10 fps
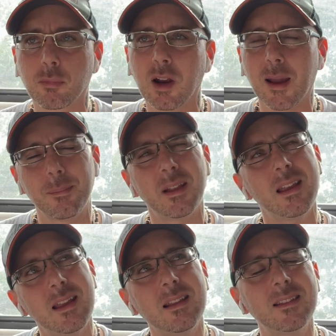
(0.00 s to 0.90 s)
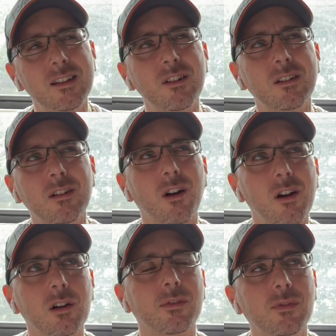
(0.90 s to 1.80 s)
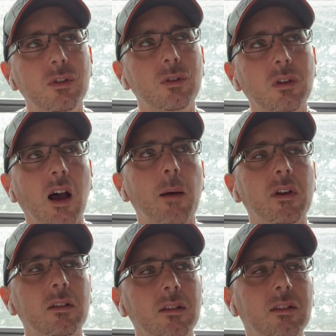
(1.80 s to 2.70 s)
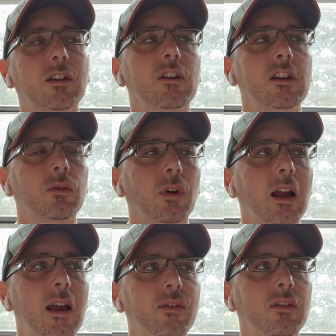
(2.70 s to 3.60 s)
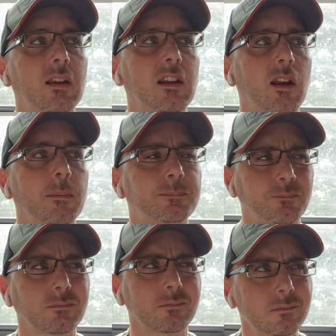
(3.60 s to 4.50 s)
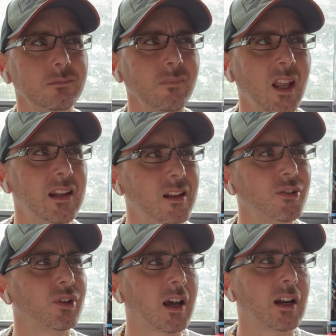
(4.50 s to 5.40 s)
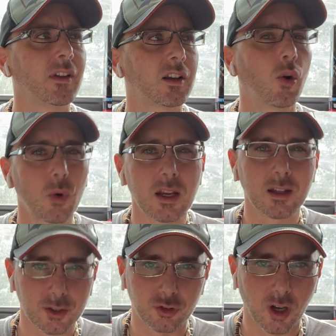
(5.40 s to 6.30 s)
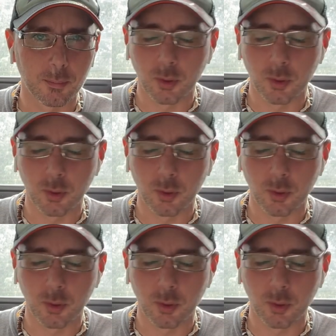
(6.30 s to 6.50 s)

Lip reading: rap, and there are a few comics and series where I have seen him, and he does look kind of like a weak and a chump or